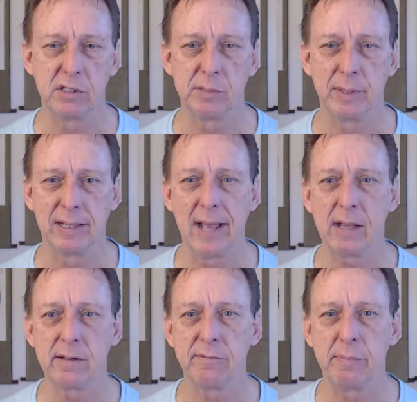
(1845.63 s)

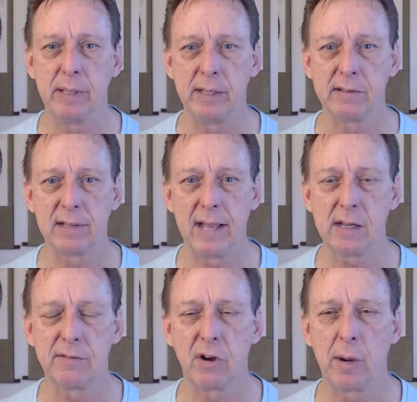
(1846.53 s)
lack of peace, lack
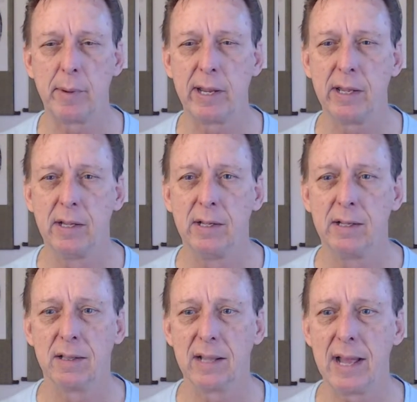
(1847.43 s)
of harmony,
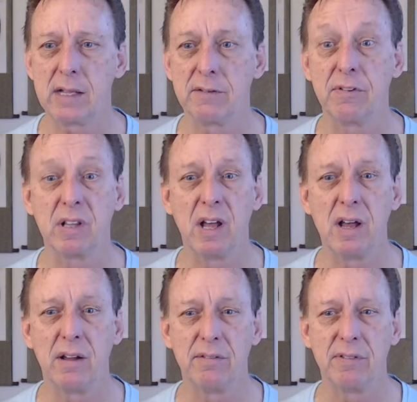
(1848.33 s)
lack of
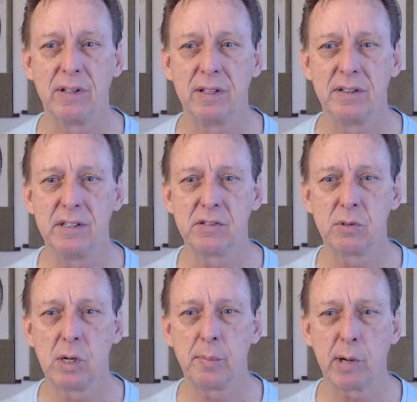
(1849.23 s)
love, these are
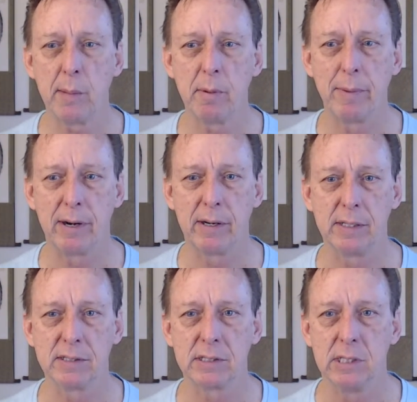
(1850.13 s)
all problem
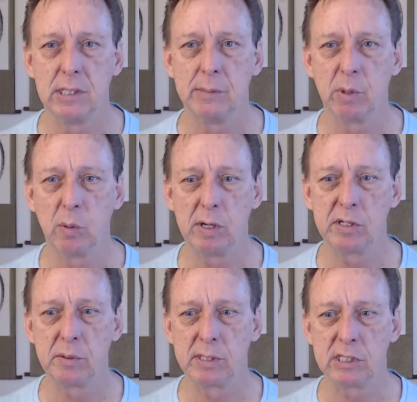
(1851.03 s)
areas. We want
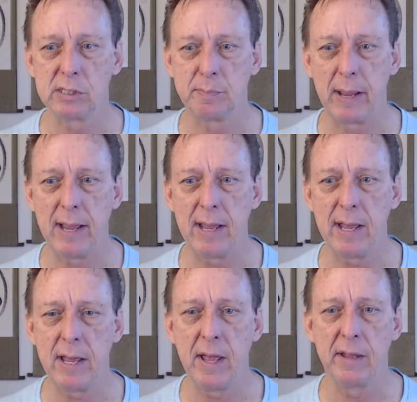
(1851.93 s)
to
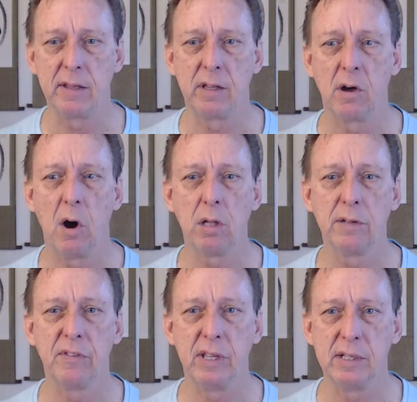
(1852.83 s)
expand all
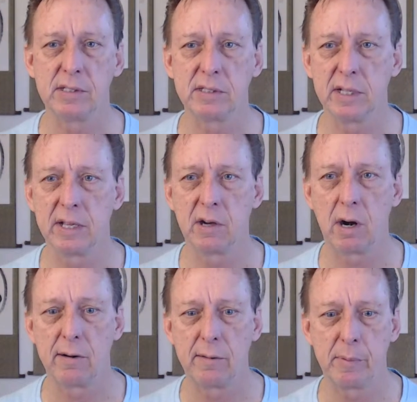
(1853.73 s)
of these in
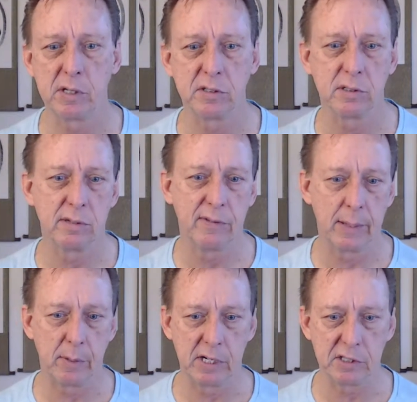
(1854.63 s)
our personal
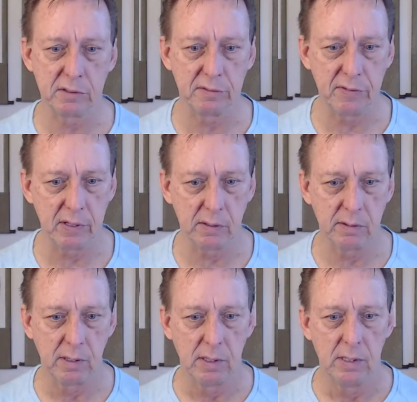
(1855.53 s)
vibrational field.
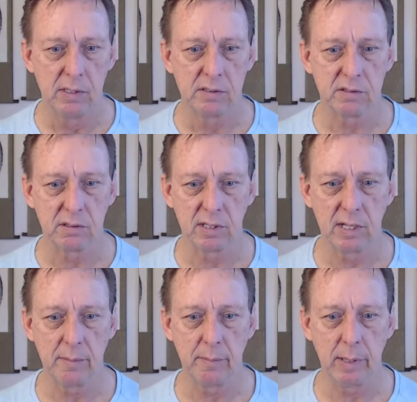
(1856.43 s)
So
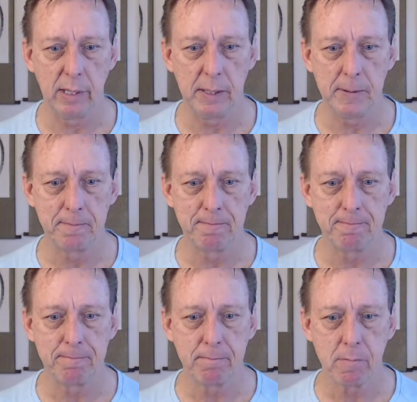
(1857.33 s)
let me
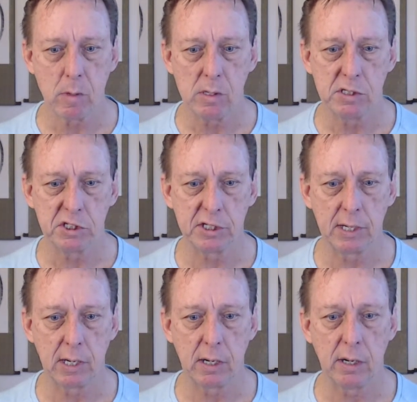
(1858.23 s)

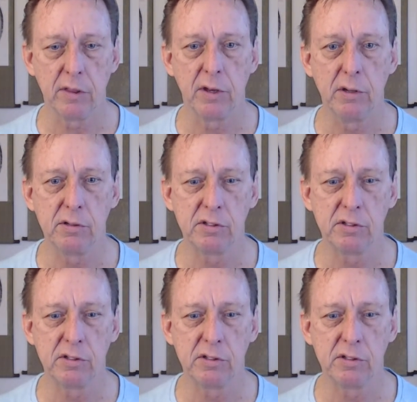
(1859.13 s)
share the new